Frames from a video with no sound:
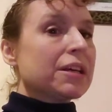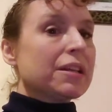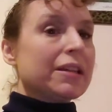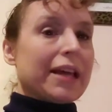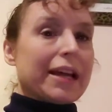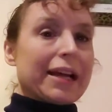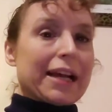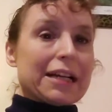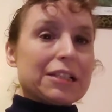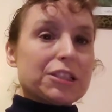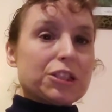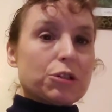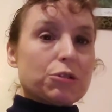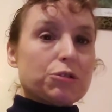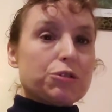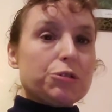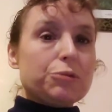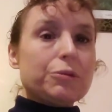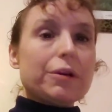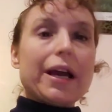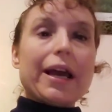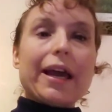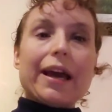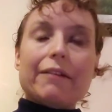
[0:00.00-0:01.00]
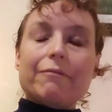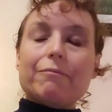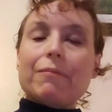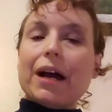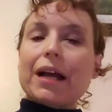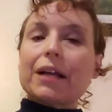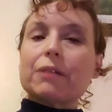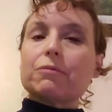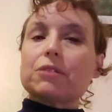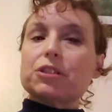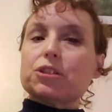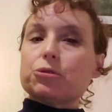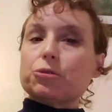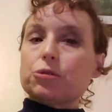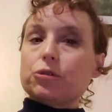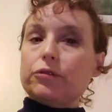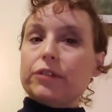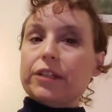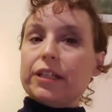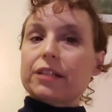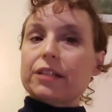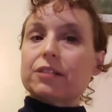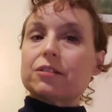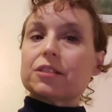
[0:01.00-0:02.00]
like I told you, I have mine with
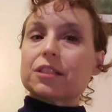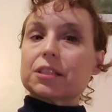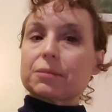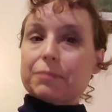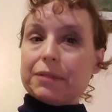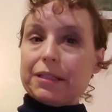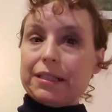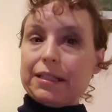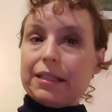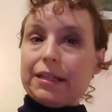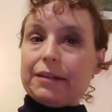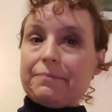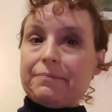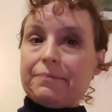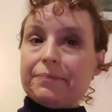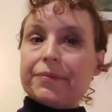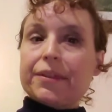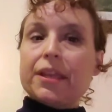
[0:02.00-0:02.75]
Truvia or Splenda